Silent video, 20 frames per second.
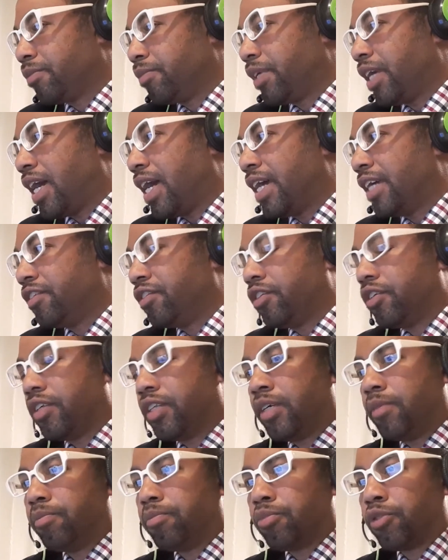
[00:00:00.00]
guys. You know,
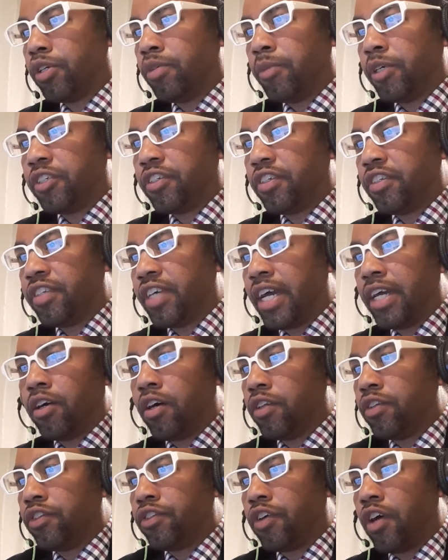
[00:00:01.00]
they pretty much design
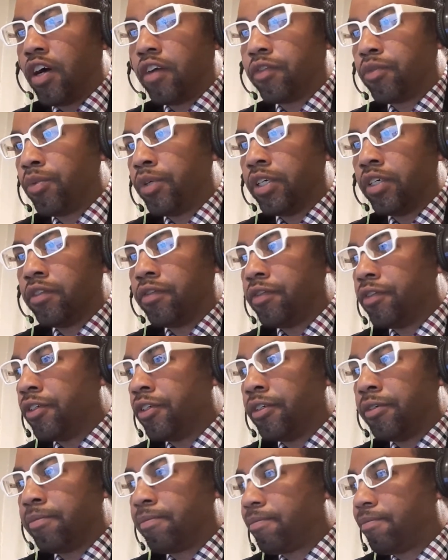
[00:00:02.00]
all the software
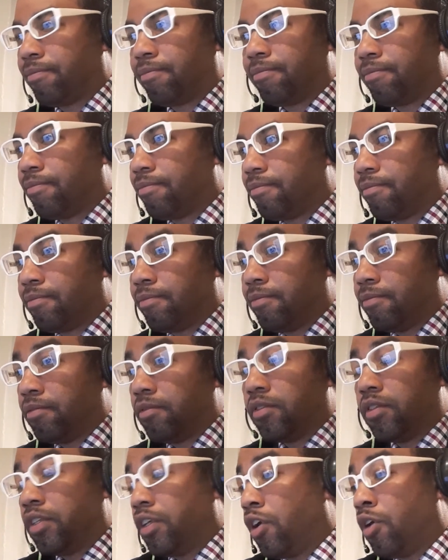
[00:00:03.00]
for
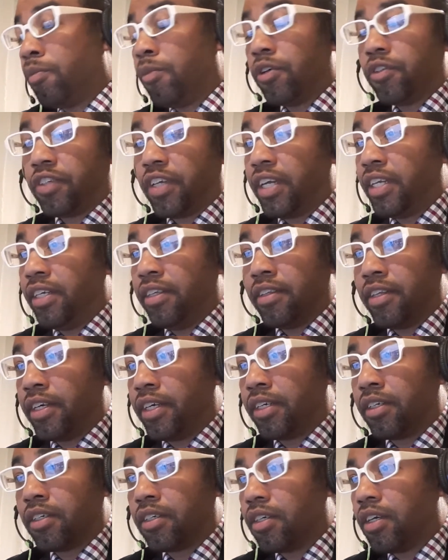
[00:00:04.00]
almost
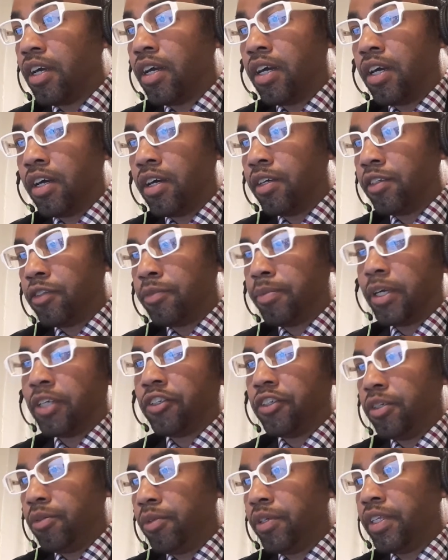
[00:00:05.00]
anything,
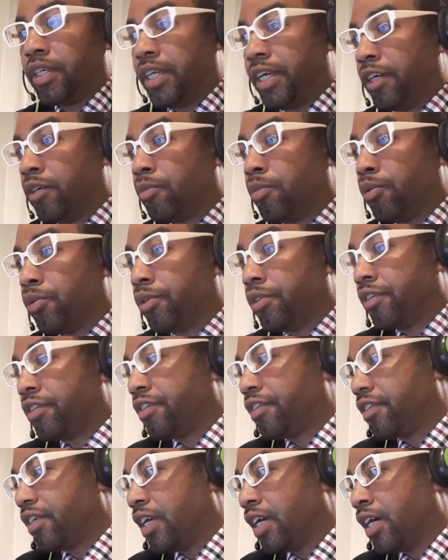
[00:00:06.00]
especially within
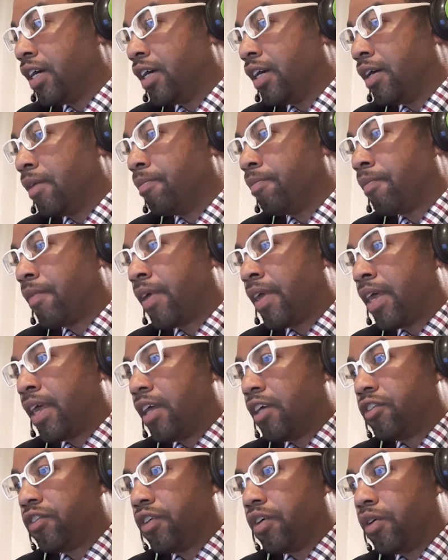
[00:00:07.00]
airports.
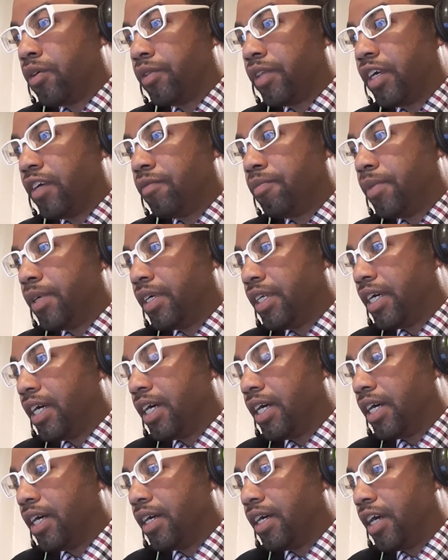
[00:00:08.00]
So they've been
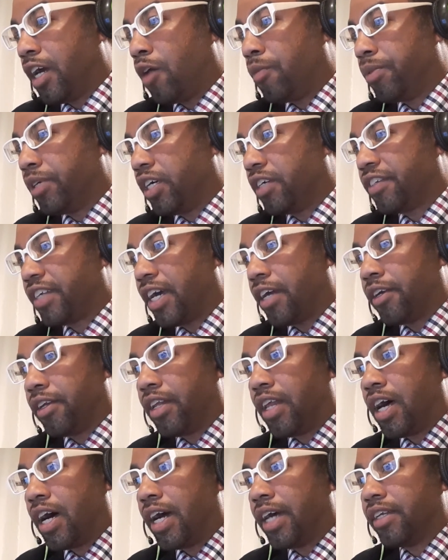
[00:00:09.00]
helping us out a
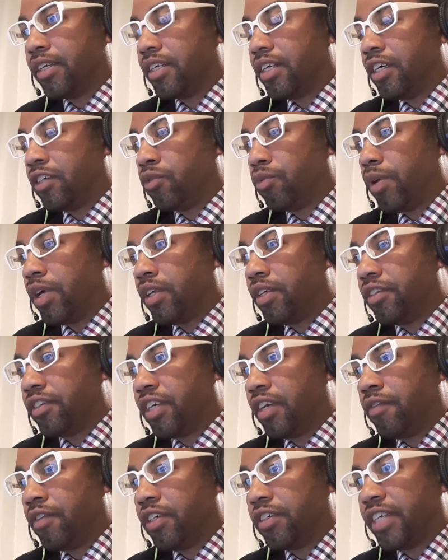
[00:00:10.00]
lot, as well as
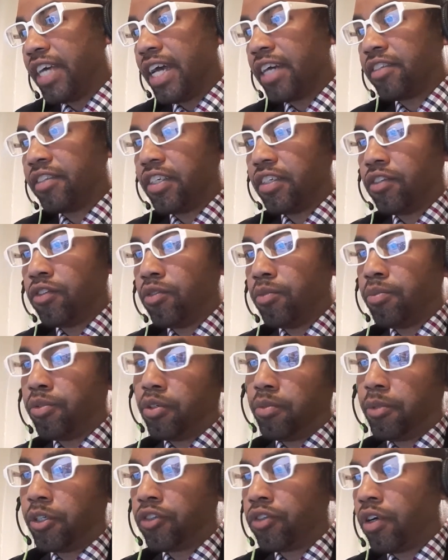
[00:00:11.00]
giving us access to
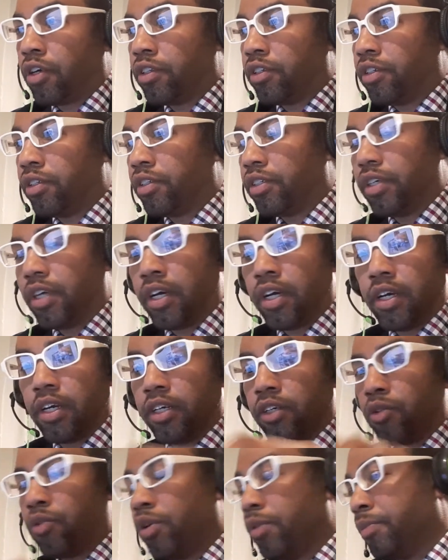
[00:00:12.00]
pretty much all their
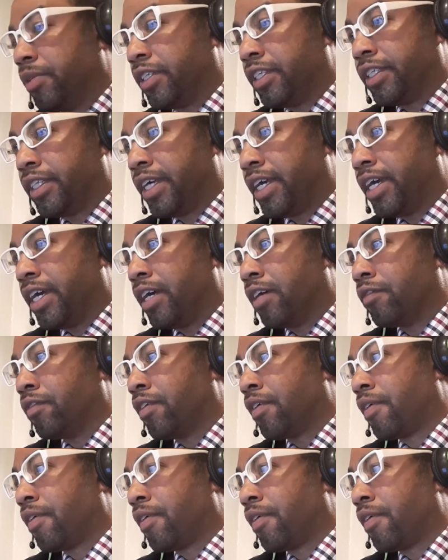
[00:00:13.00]
equipment that they have.